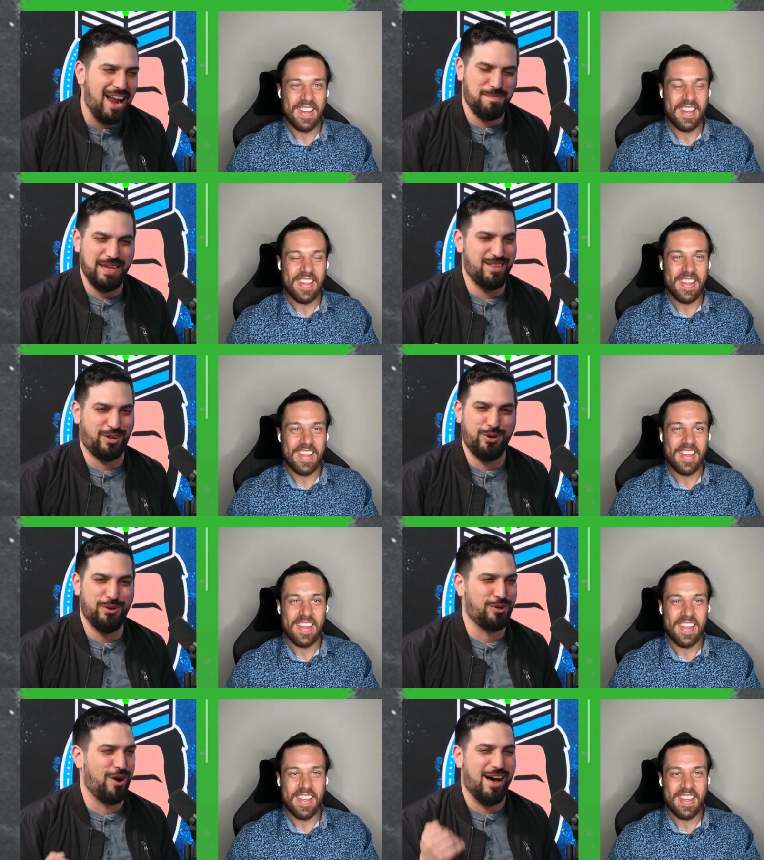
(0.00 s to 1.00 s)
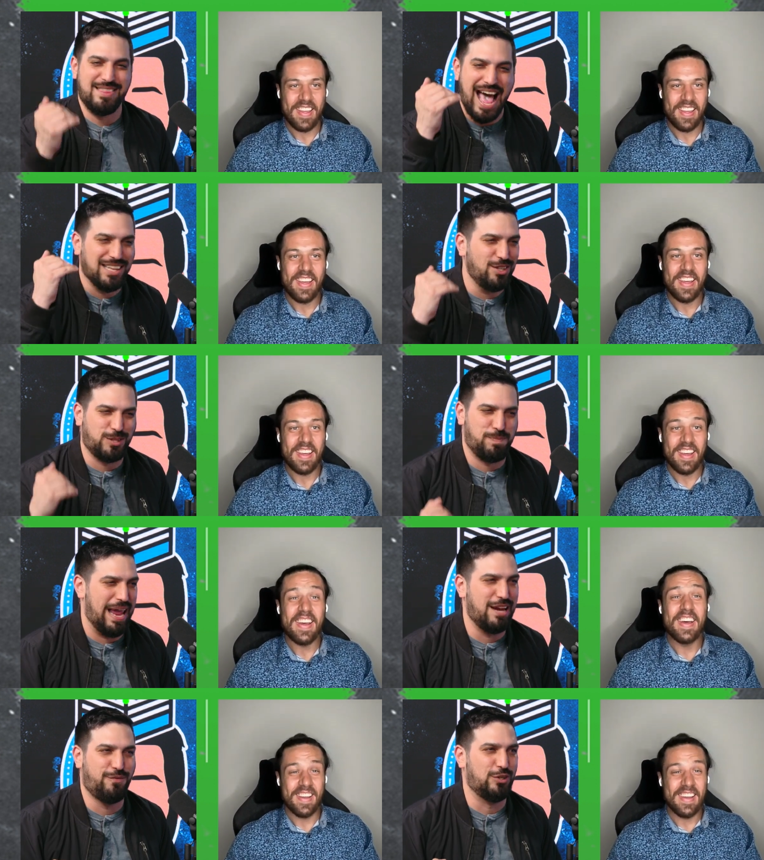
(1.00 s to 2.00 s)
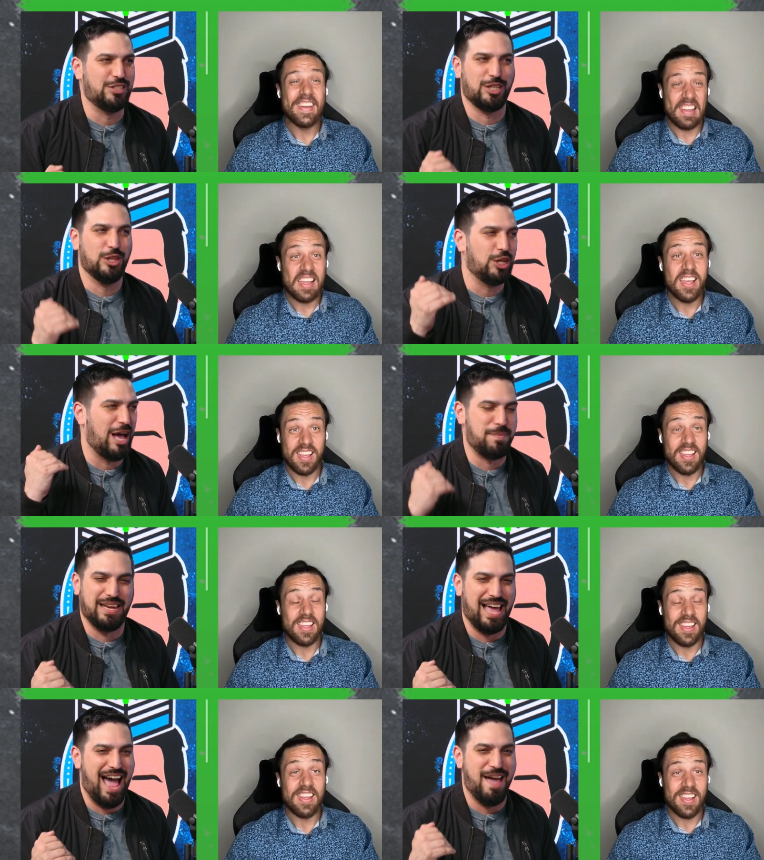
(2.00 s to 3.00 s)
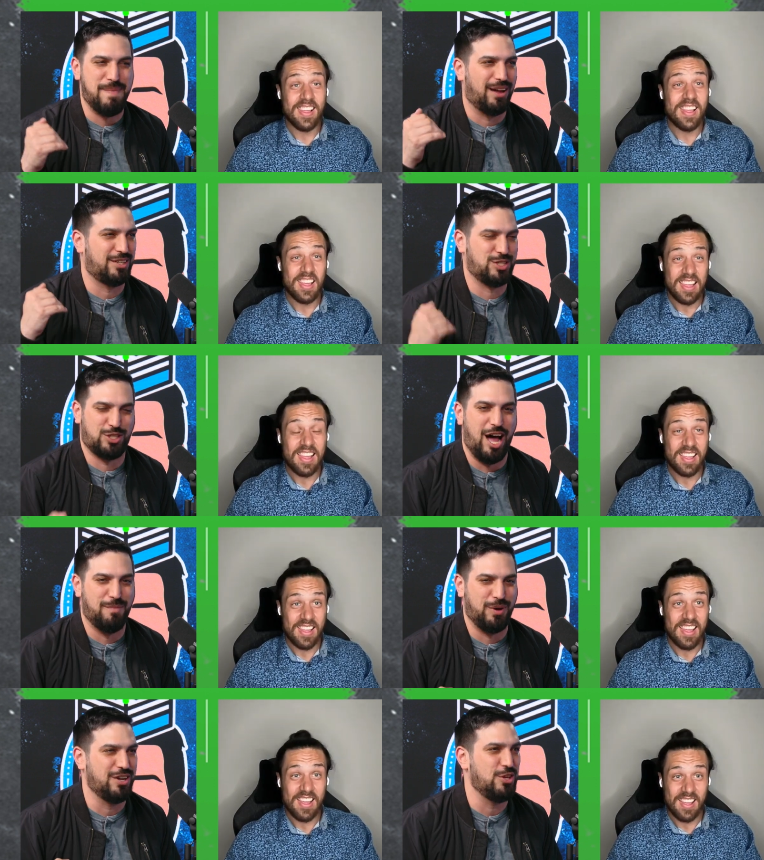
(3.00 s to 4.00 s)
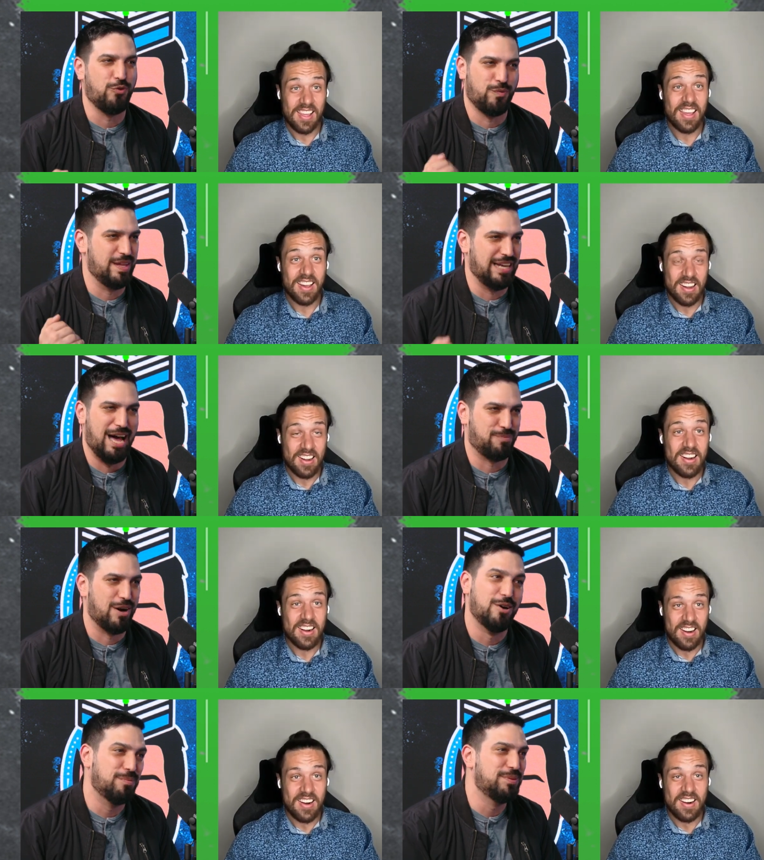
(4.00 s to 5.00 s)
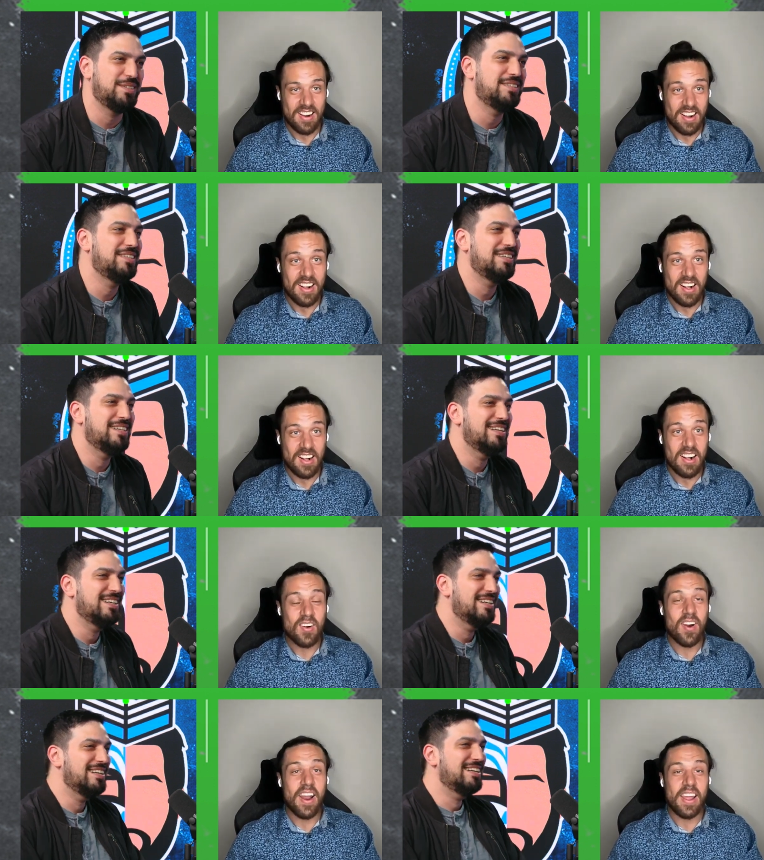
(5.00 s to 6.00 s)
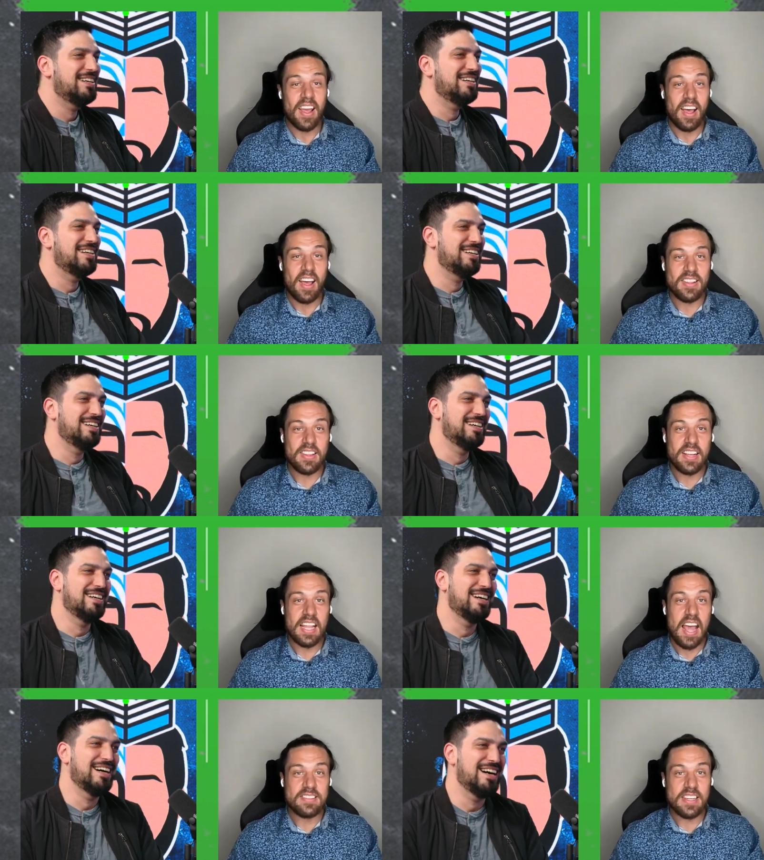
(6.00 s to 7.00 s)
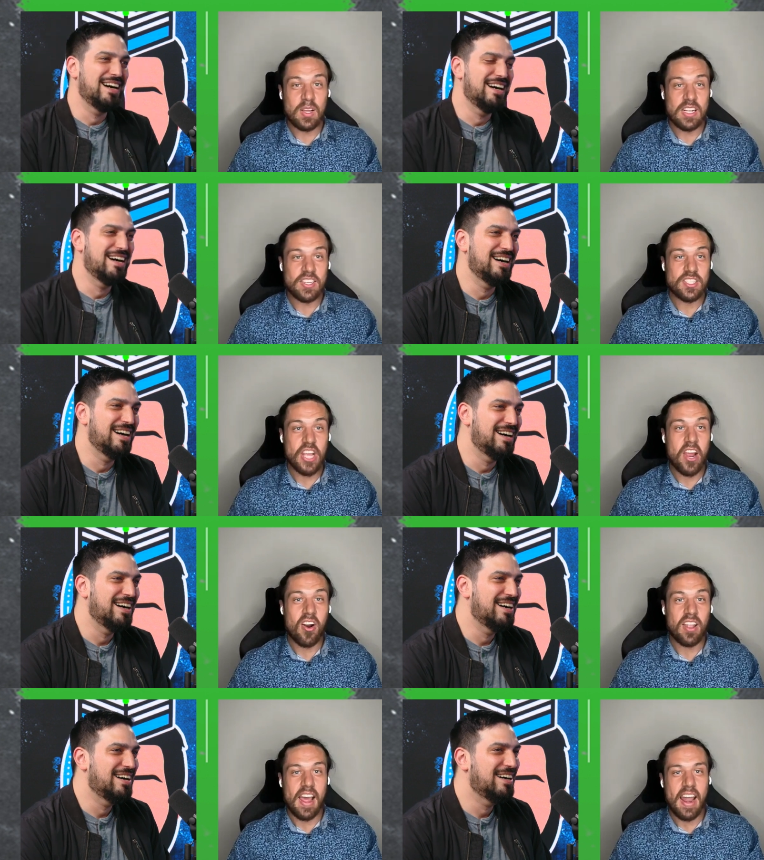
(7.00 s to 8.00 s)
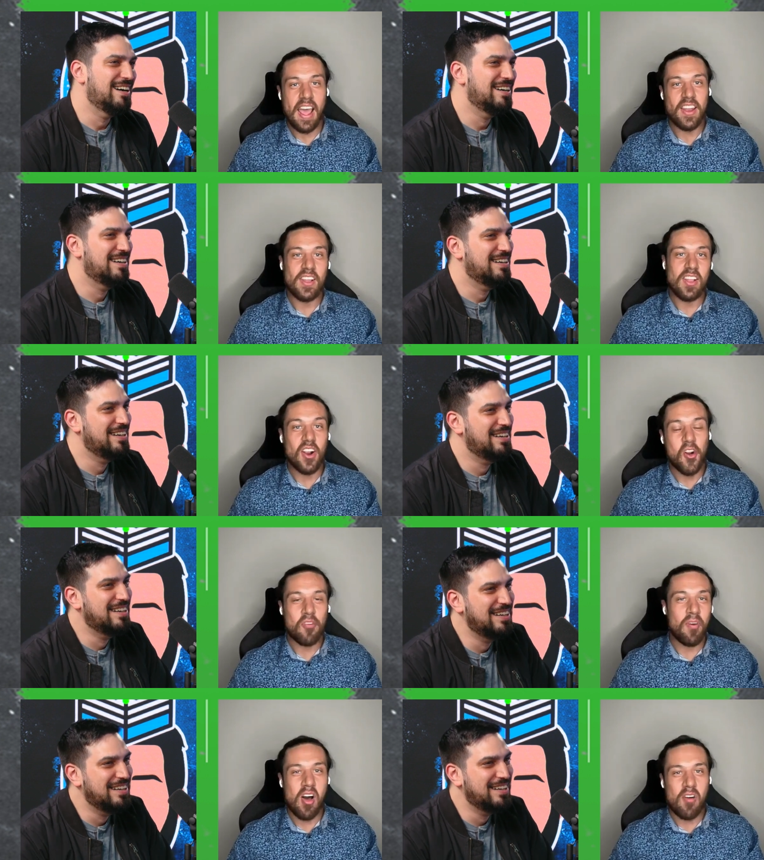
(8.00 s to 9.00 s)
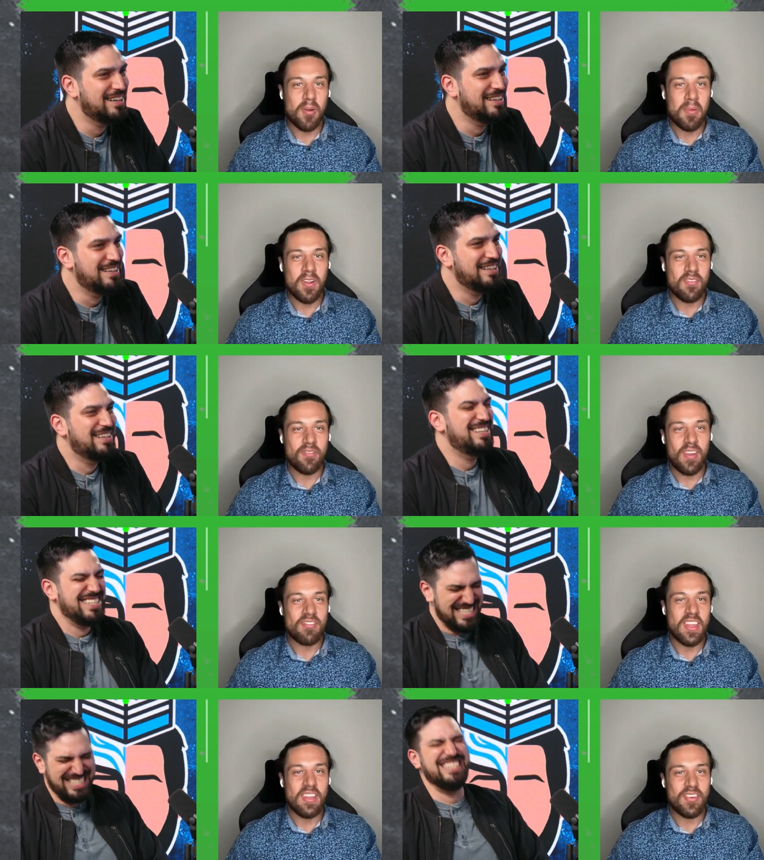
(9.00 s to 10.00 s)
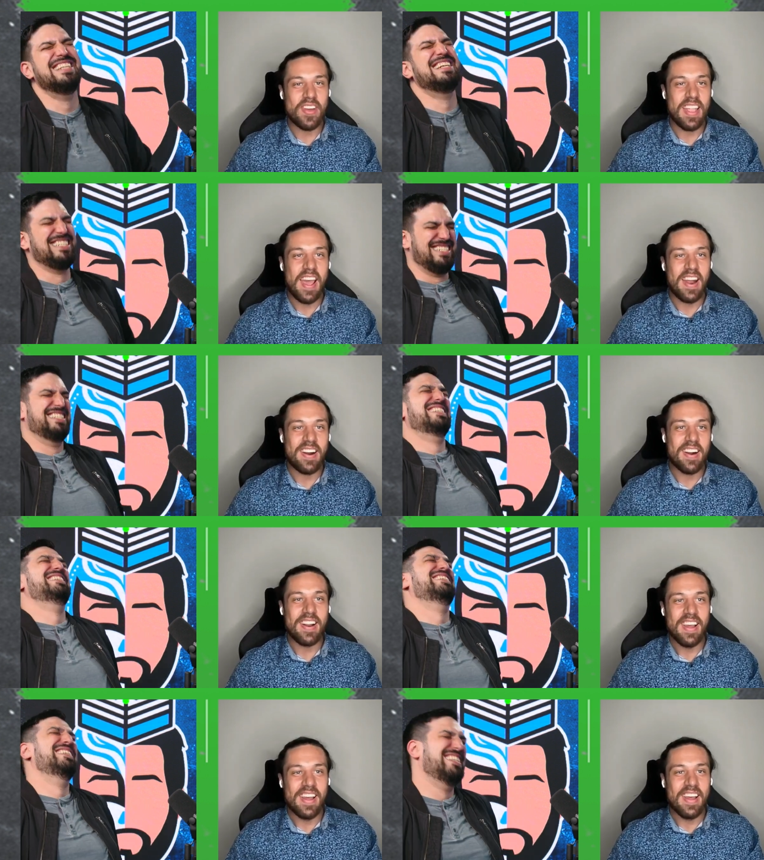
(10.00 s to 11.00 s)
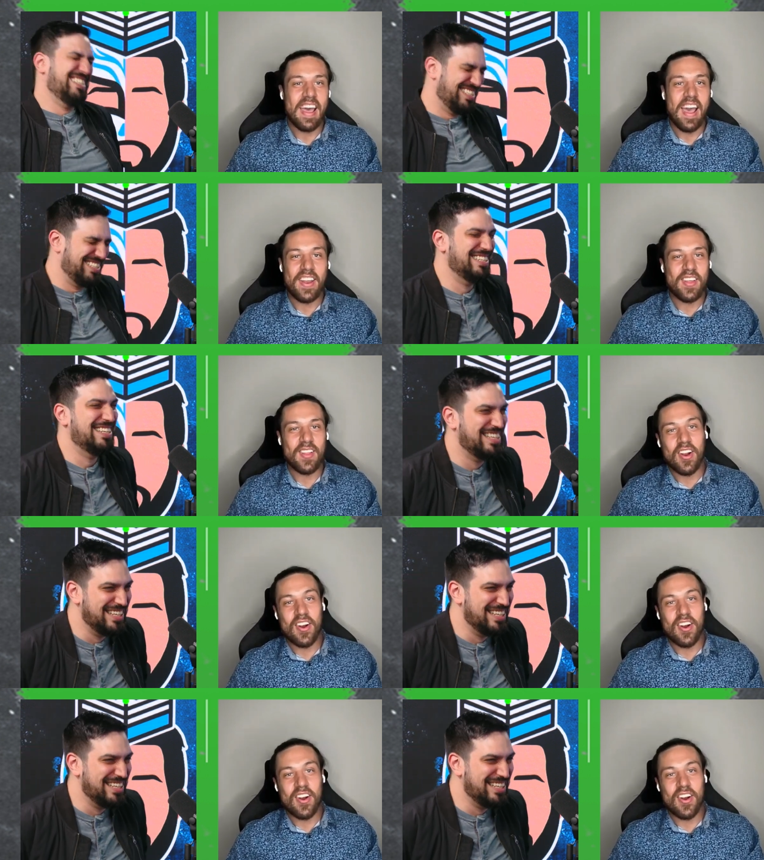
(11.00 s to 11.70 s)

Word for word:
Speaker 1: to be the coup de grace. That looks painful just to look up at a guy about to stomp on you from the top rope.
Speaker 2: Right. Uh, the classic JR line How do you learn to fall from a 15 foot ladder? How do you